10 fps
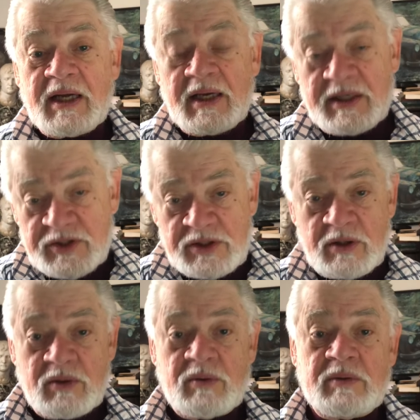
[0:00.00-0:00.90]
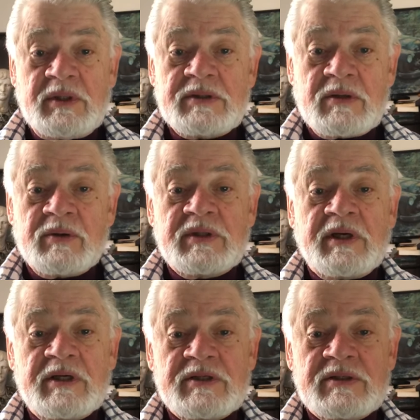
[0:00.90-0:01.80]
and so he's going to
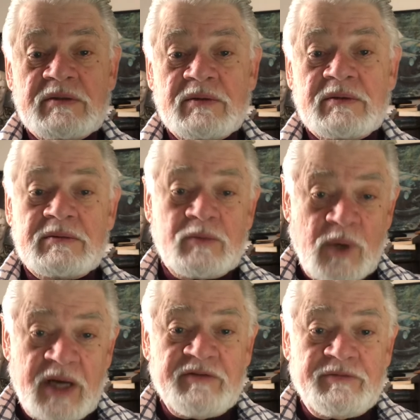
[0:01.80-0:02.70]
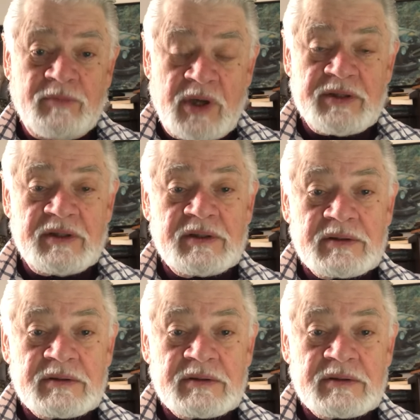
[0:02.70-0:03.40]
get his wife, mother, in